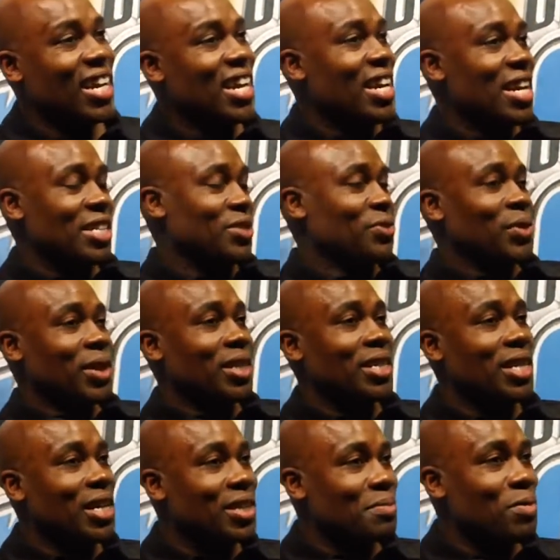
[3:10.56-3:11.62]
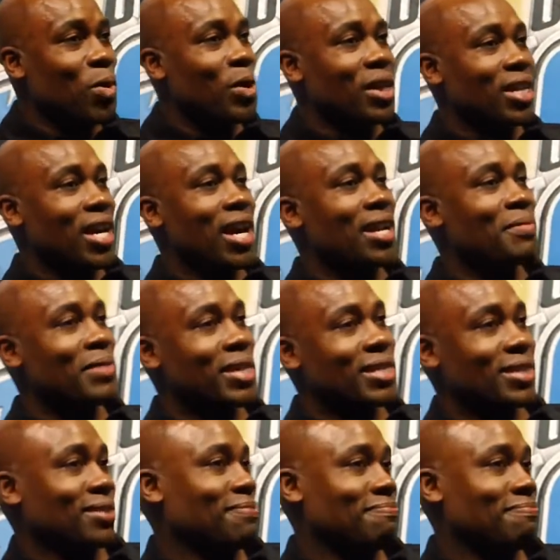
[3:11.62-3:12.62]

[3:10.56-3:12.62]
it's really nothing more than that. I mean,